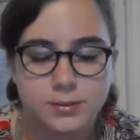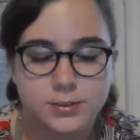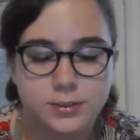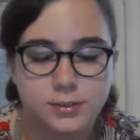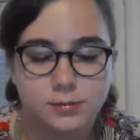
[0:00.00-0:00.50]

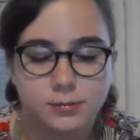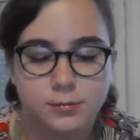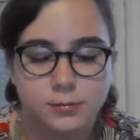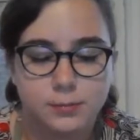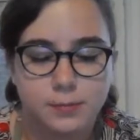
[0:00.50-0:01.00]

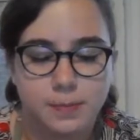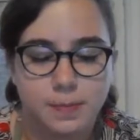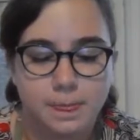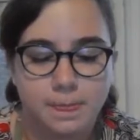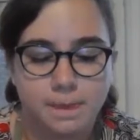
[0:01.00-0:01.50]
single,
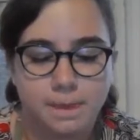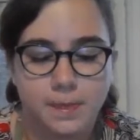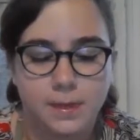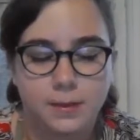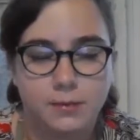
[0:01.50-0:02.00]

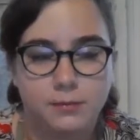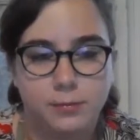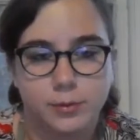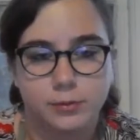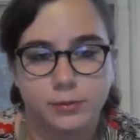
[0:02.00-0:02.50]

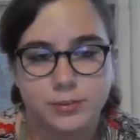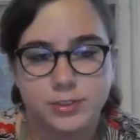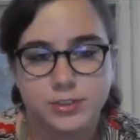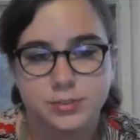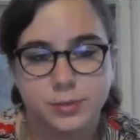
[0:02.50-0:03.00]
remove your
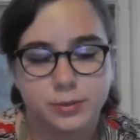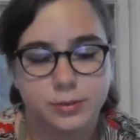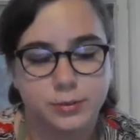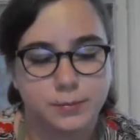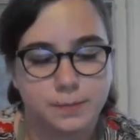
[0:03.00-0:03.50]
stitch
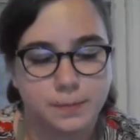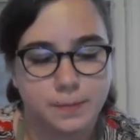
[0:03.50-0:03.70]
marker,